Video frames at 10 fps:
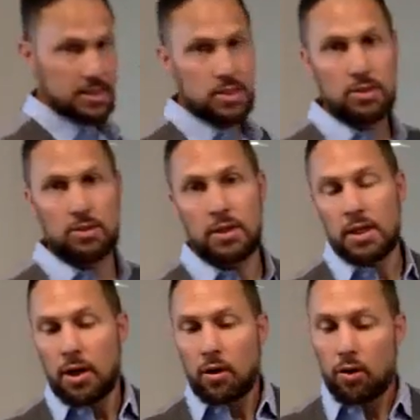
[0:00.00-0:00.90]
So
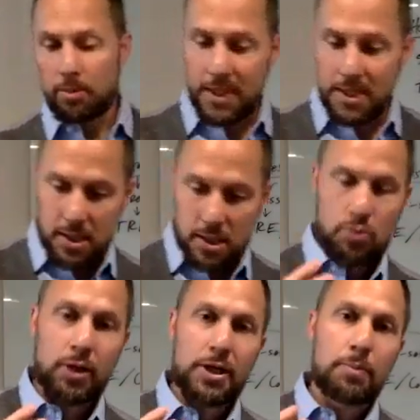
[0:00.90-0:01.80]
hormesis is
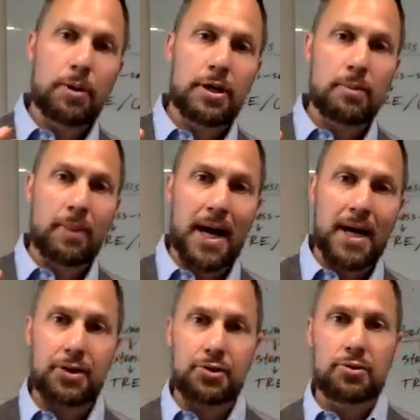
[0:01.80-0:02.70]
when you put your body
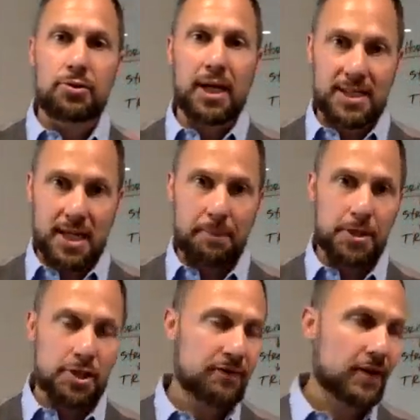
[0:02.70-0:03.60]
through like
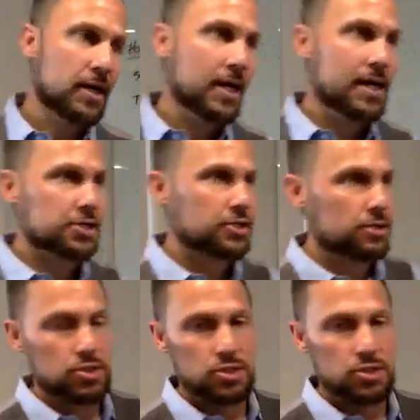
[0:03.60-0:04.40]
temperature variations.